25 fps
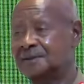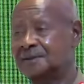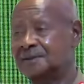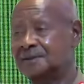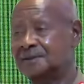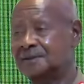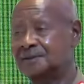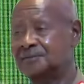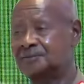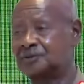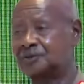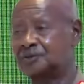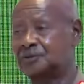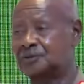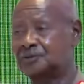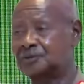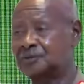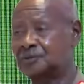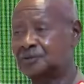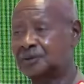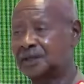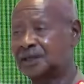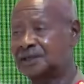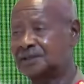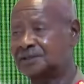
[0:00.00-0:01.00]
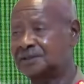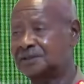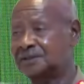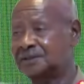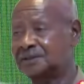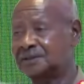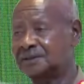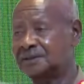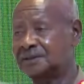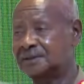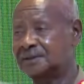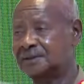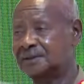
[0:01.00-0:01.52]
if you don't write,
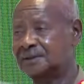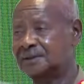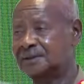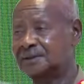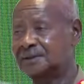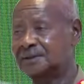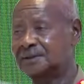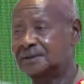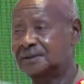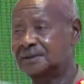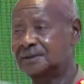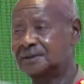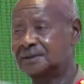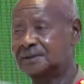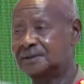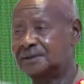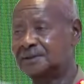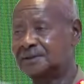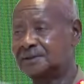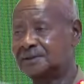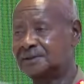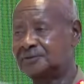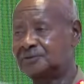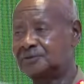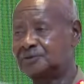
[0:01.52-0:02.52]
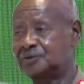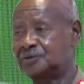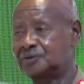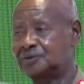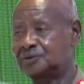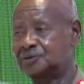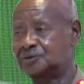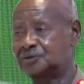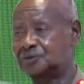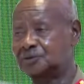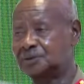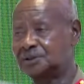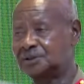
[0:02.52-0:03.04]
if you don't
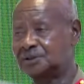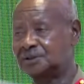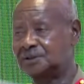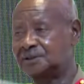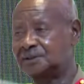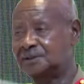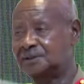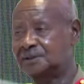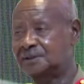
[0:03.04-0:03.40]
read,